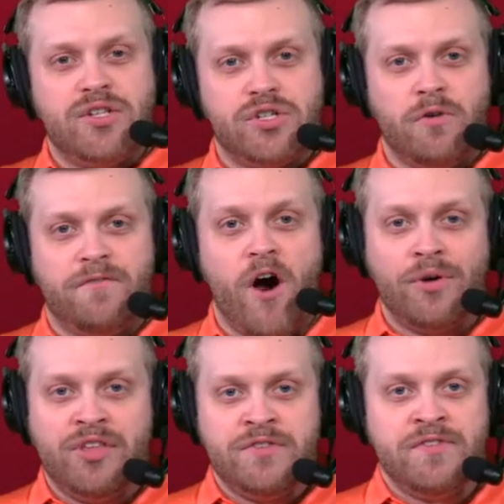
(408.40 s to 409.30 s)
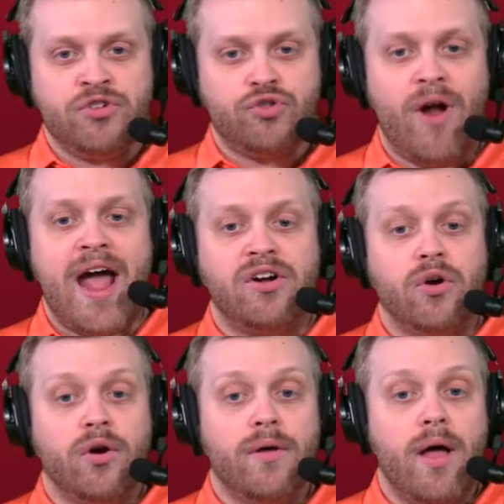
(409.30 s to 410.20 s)
so far with his visit
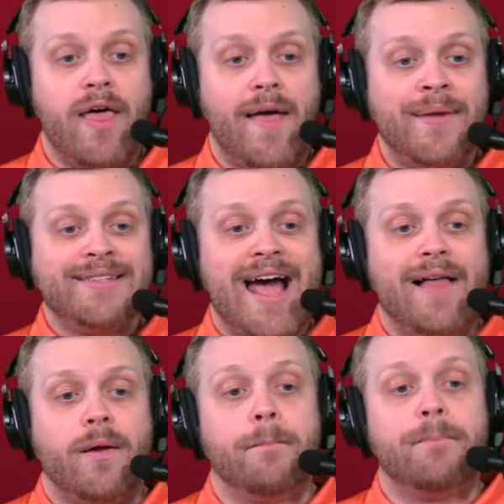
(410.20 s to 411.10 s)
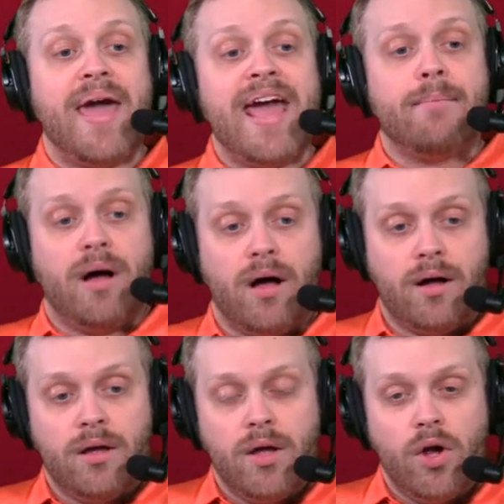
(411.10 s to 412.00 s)
tracker, that means
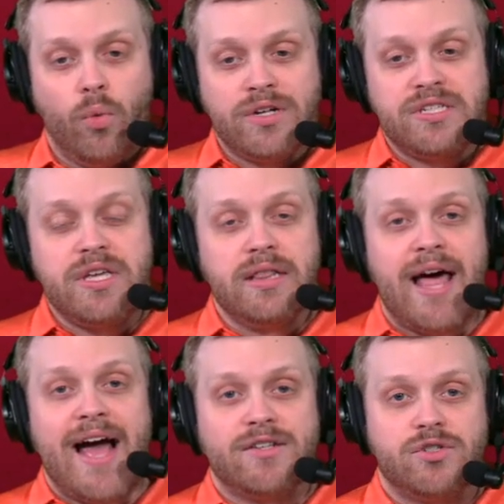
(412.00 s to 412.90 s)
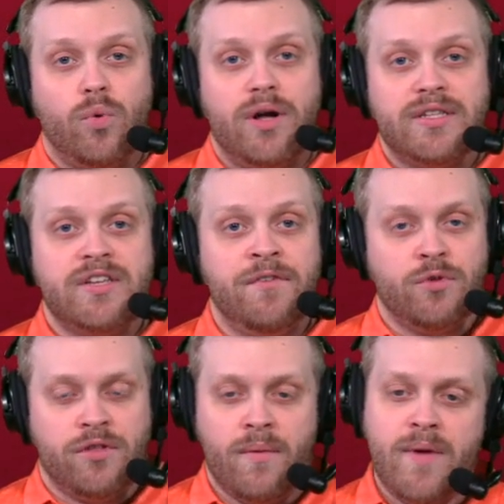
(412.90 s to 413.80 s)
Alabama was the last one to visit with him.